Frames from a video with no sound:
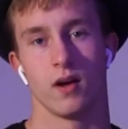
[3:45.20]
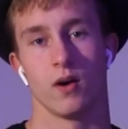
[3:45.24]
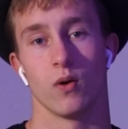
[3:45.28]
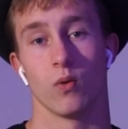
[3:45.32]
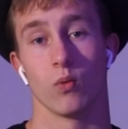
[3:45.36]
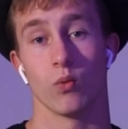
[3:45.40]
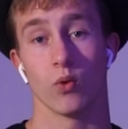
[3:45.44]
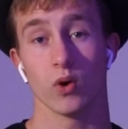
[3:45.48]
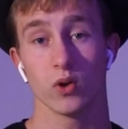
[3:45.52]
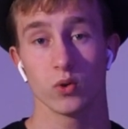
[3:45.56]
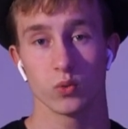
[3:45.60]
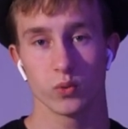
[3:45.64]

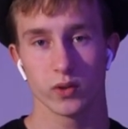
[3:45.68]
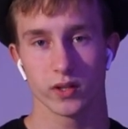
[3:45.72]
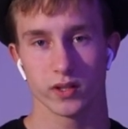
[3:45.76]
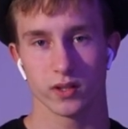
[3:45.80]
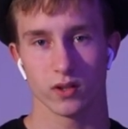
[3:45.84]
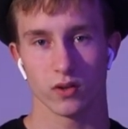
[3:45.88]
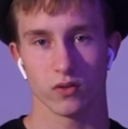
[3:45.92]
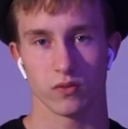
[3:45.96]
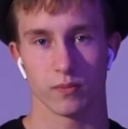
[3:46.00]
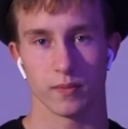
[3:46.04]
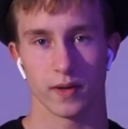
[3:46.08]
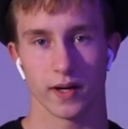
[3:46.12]
1 reel
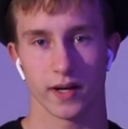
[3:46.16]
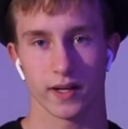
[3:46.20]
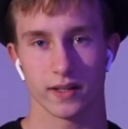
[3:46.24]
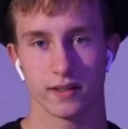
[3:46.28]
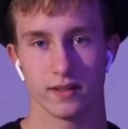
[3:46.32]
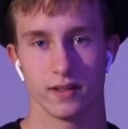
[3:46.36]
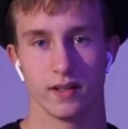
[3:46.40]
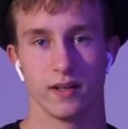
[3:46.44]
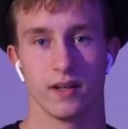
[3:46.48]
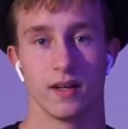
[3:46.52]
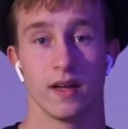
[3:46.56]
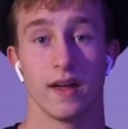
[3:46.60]
of mine
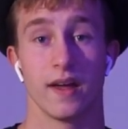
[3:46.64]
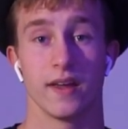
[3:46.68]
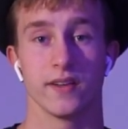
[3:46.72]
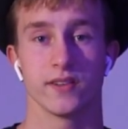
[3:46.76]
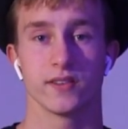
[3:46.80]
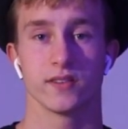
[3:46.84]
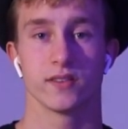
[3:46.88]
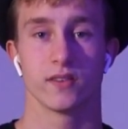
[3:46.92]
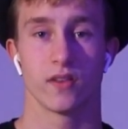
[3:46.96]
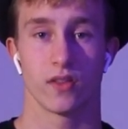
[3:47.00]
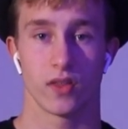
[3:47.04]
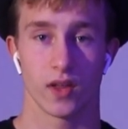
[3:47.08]
has
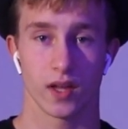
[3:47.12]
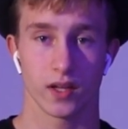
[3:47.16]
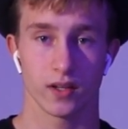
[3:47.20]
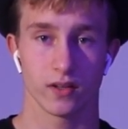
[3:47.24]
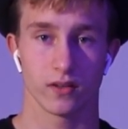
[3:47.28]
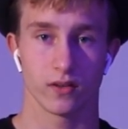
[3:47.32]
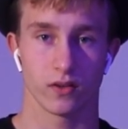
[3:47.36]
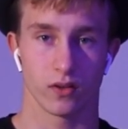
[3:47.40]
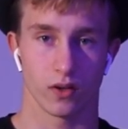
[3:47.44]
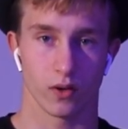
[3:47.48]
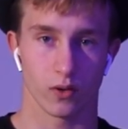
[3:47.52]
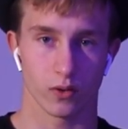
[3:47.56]

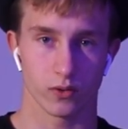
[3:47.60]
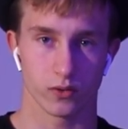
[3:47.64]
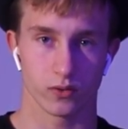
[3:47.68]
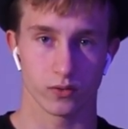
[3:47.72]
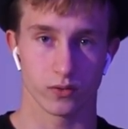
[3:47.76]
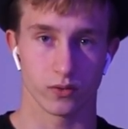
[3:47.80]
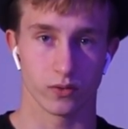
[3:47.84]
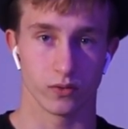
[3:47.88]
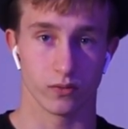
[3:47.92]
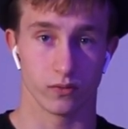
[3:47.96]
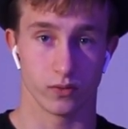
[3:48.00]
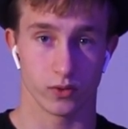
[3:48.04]
10,000
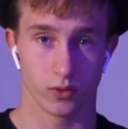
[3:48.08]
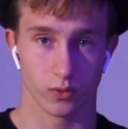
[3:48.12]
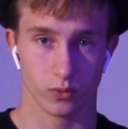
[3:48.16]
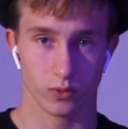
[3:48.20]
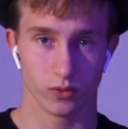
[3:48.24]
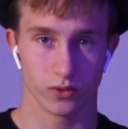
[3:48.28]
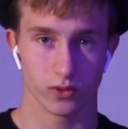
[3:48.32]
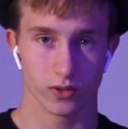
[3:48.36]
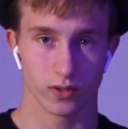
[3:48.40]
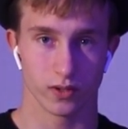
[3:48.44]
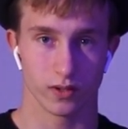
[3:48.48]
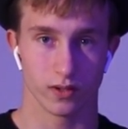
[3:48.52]

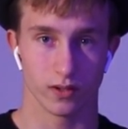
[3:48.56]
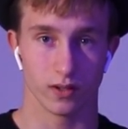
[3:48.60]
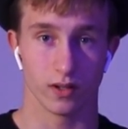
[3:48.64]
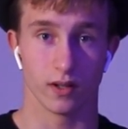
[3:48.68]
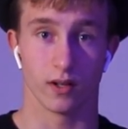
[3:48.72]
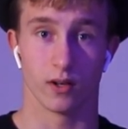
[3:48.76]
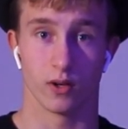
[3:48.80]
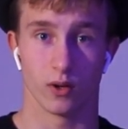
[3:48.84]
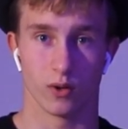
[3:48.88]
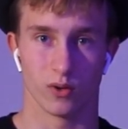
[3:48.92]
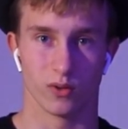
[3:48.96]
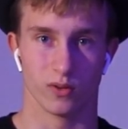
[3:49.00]
views
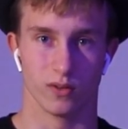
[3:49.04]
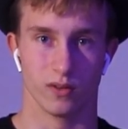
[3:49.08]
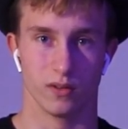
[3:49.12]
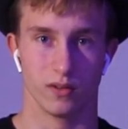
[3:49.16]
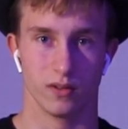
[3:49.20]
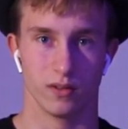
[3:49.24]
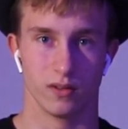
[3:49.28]
alone.